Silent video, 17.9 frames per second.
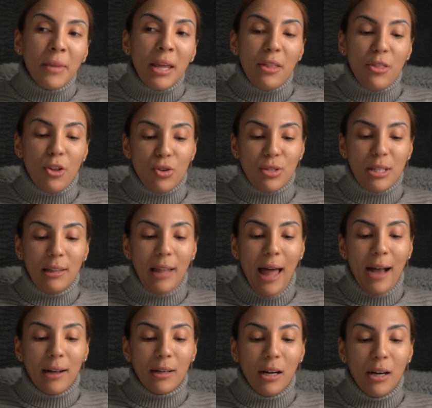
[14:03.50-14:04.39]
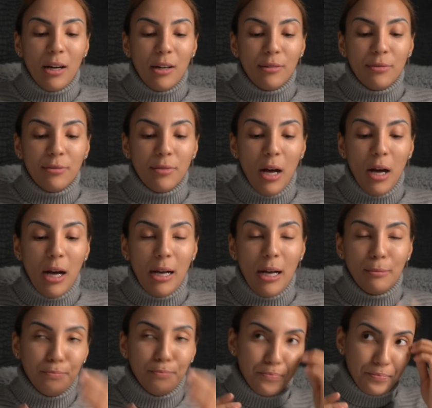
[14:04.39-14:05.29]
There's a lack of
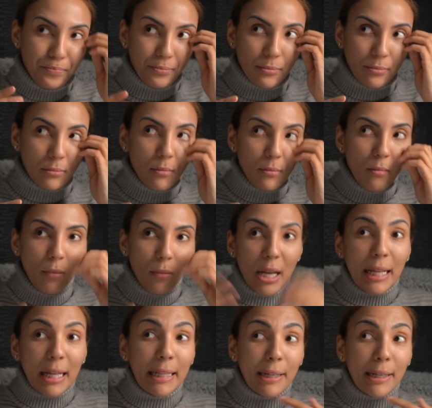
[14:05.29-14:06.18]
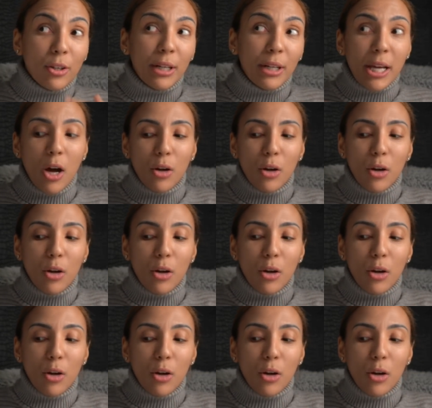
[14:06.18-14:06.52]
clarity